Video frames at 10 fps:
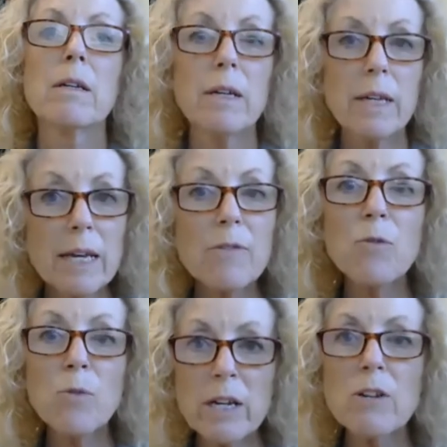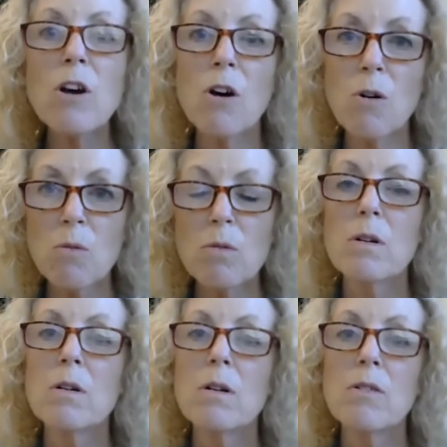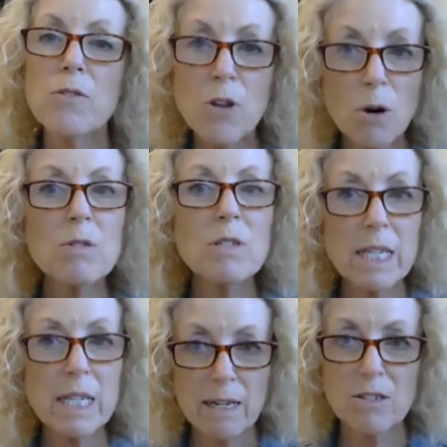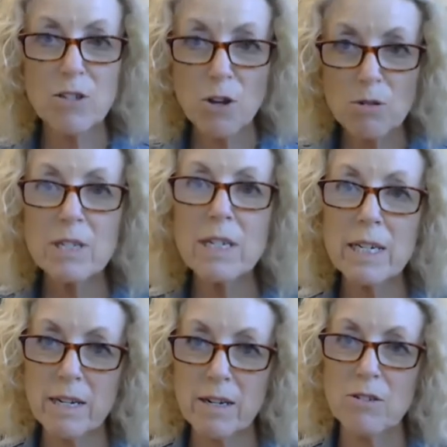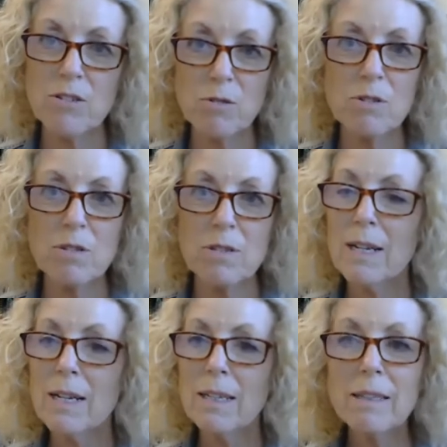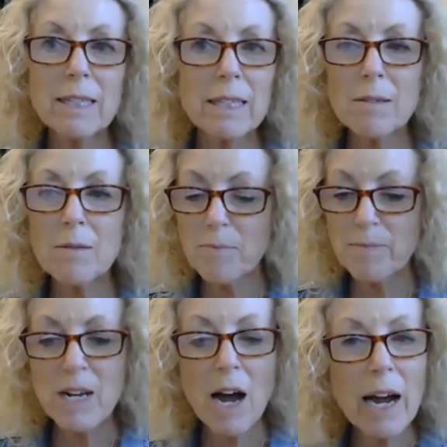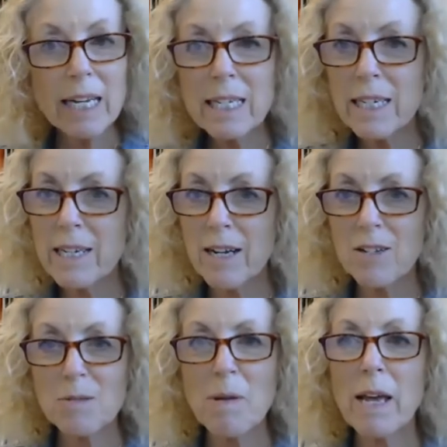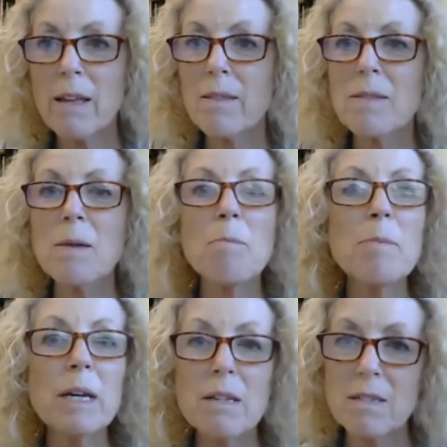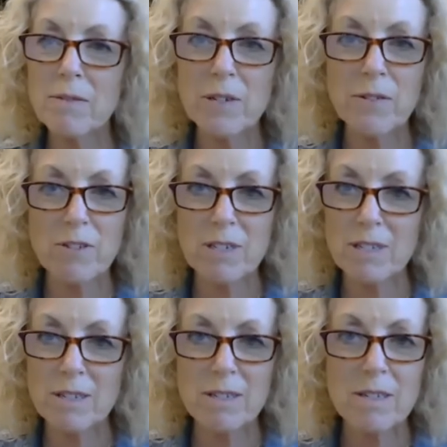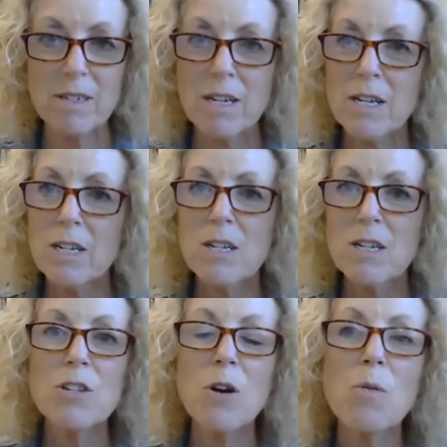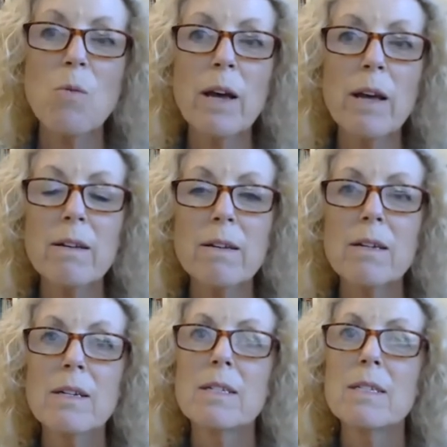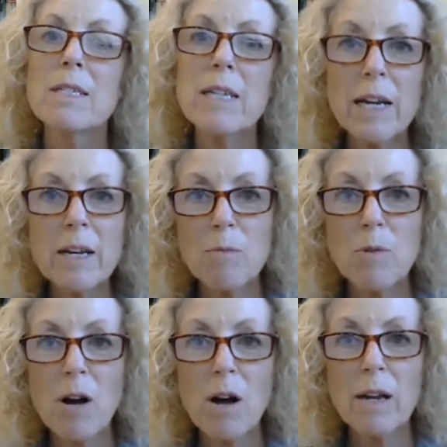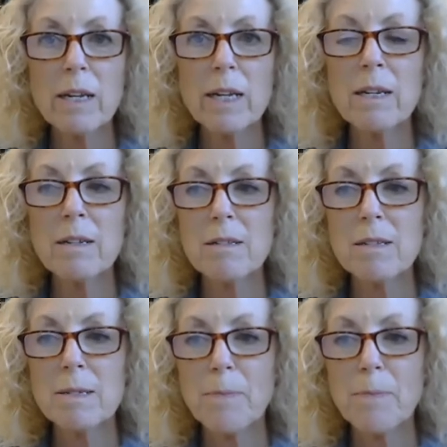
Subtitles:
if we know those things, those details, those little tiny details make the biggest of differences. So when studying abroad is